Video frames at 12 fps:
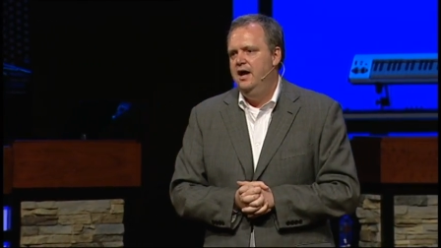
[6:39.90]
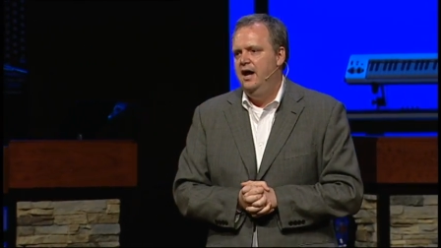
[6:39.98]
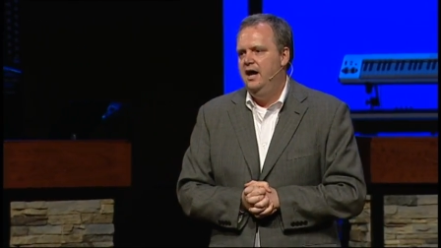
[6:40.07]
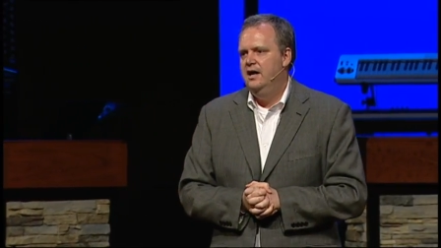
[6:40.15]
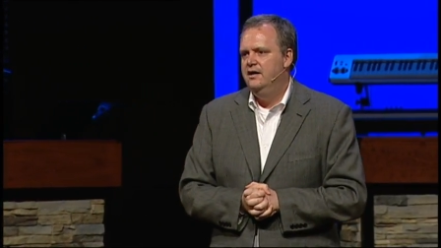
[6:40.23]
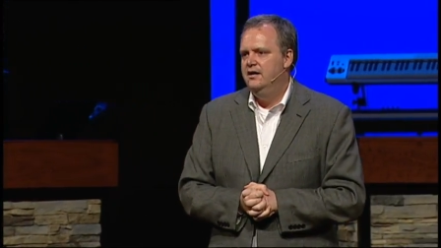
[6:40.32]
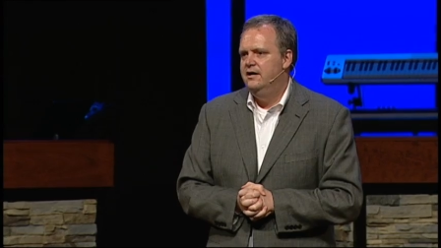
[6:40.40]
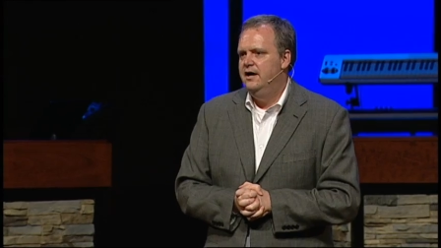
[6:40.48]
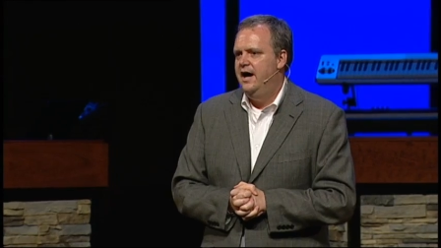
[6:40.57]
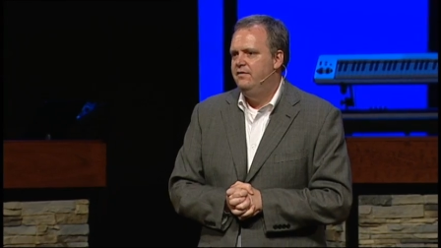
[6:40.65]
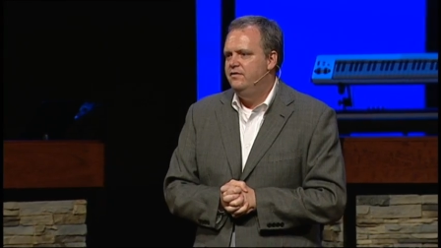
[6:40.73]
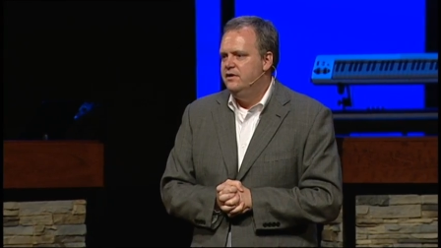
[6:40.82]
And uh,
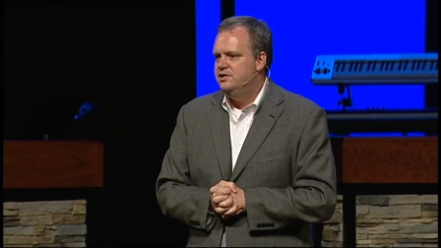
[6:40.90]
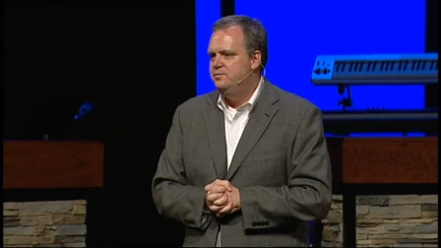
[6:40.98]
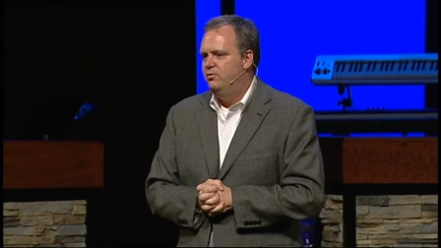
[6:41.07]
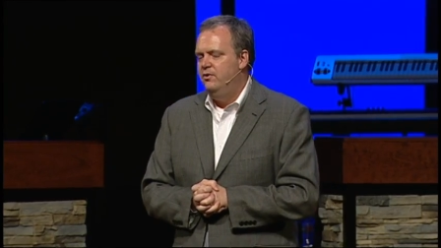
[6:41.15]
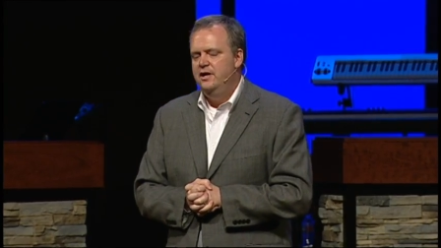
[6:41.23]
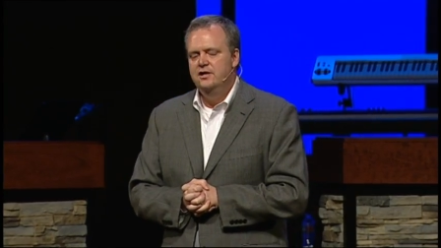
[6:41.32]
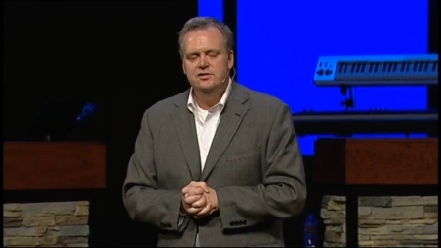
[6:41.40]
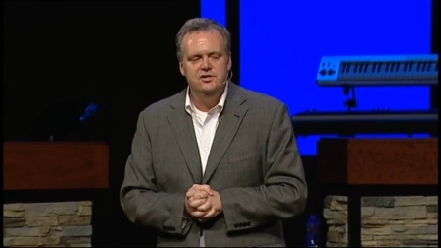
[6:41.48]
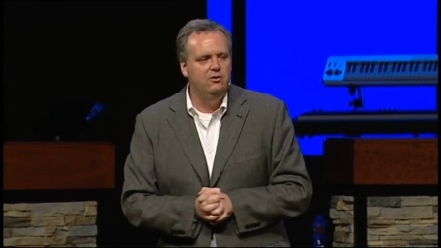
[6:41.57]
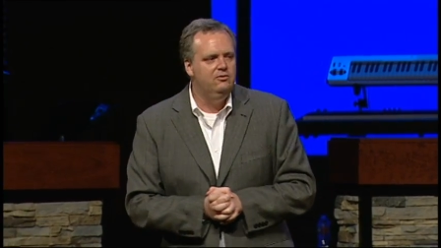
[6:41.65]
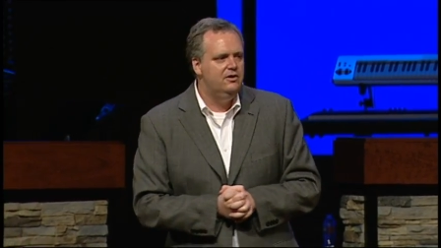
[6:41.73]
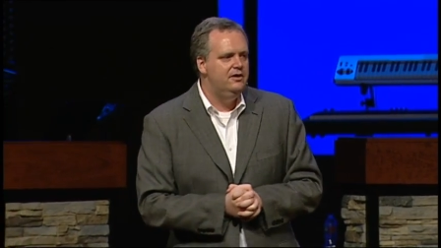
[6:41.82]
at this point, it's
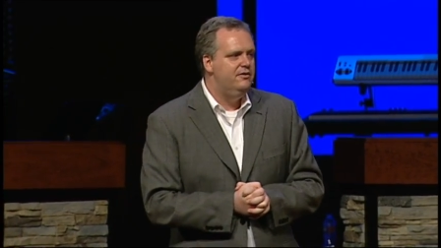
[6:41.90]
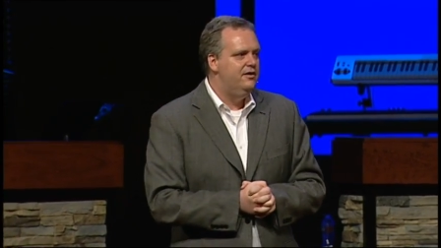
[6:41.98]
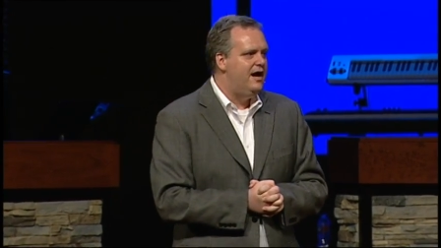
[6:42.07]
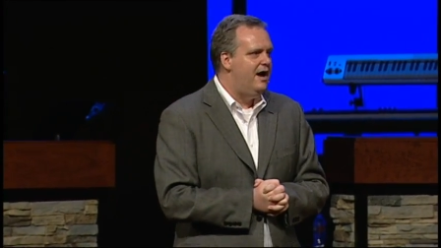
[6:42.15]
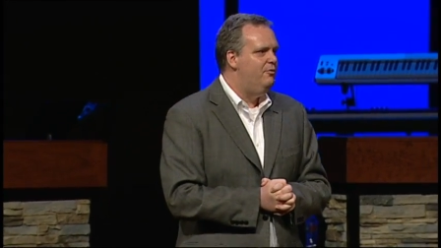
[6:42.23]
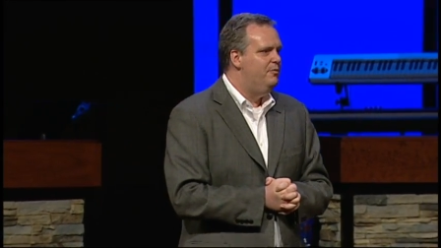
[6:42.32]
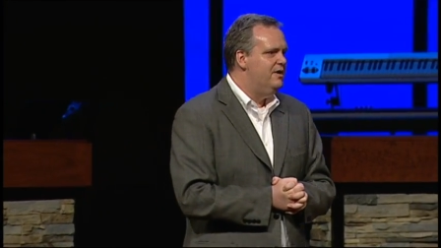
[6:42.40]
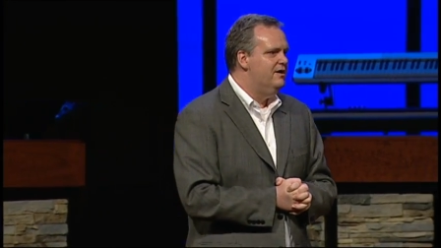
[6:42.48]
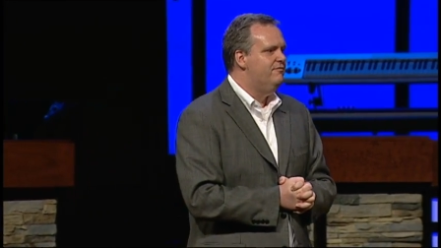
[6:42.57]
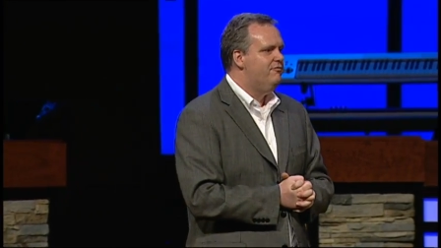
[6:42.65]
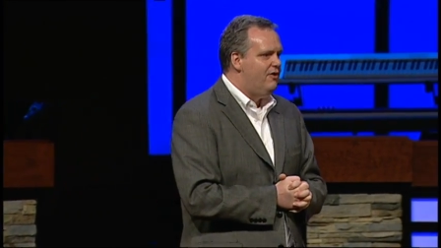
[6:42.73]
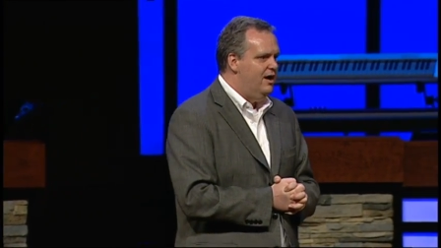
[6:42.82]
so clear that I would be
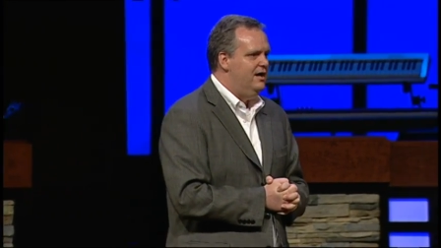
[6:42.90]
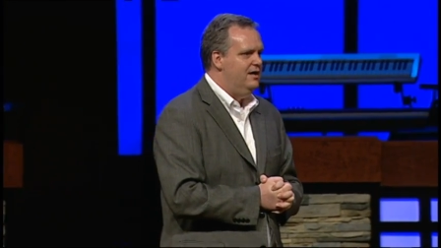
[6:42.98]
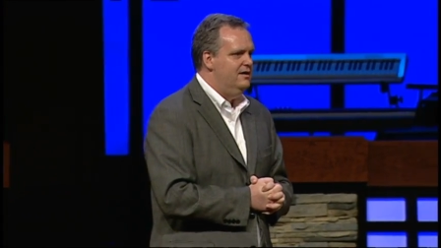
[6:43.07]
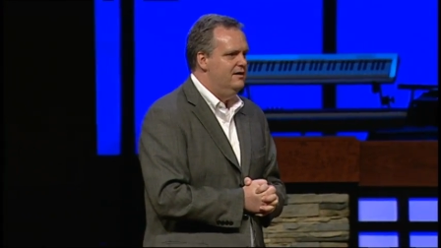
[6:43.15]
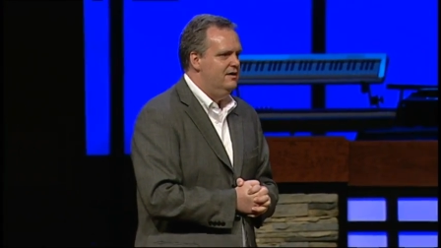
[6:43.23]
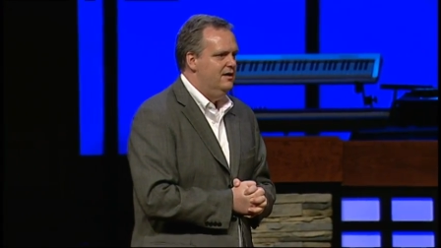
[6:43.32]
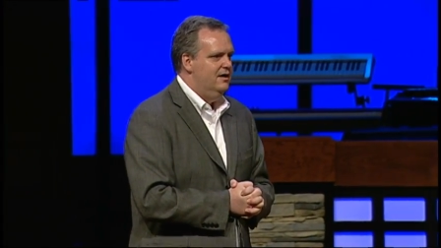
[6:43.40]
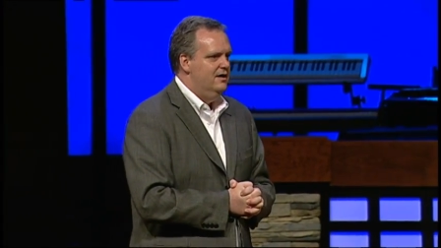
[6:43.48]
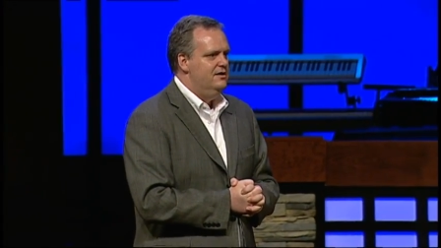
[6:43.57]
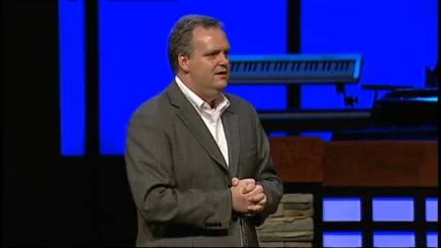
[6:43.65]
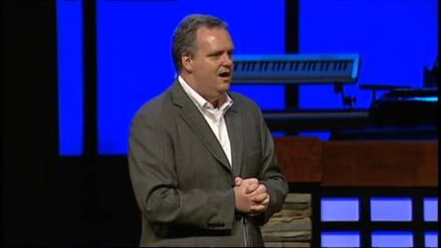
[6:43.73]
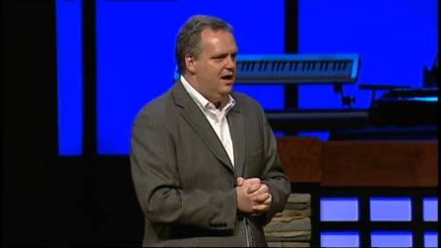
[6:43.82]
afraid
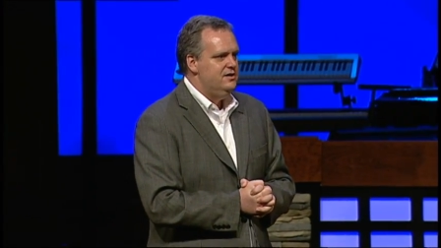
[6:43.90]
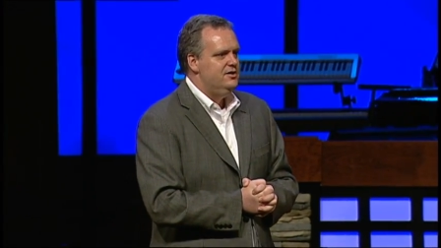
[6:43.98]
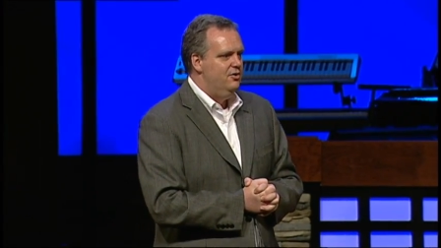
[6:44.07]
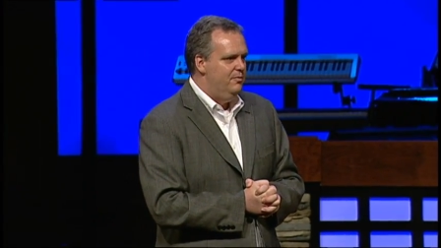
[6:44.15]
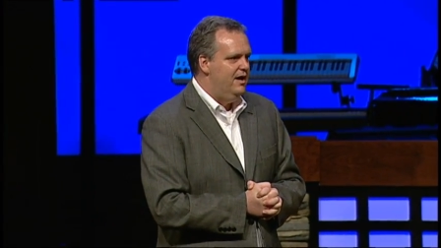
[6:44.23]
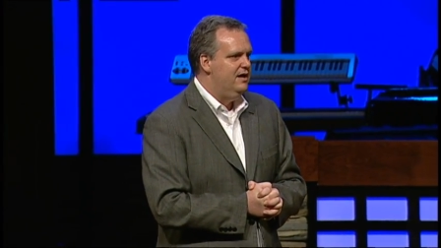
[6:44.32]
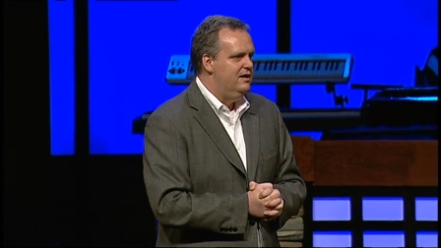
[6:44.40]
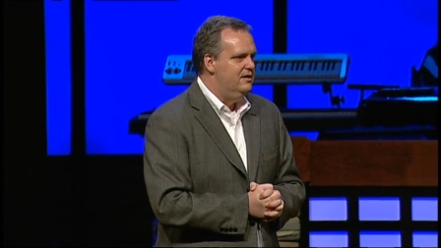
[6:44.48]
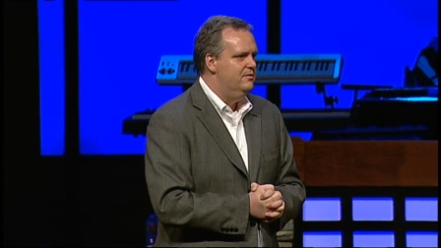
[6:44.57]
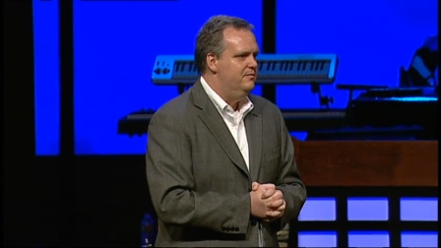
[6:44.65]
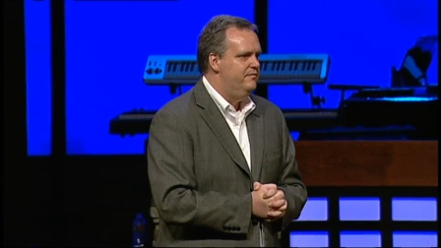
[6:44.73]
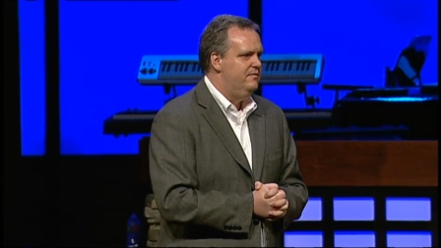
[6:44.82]
not to obey
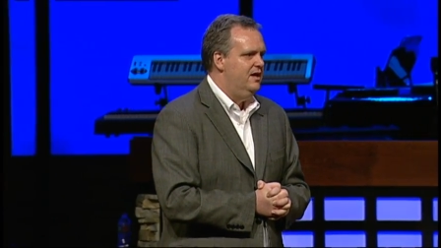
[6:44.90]
Him.